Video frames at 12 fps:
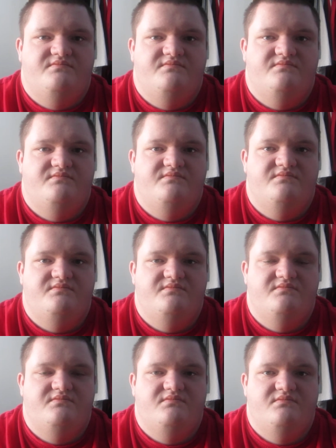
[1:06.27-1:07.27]

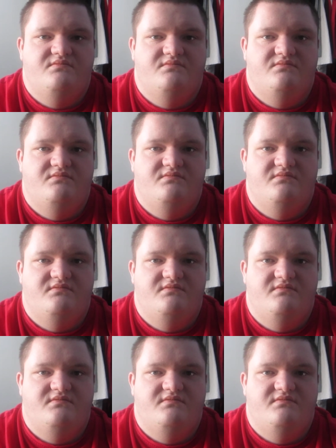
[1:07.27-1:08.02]
(silence)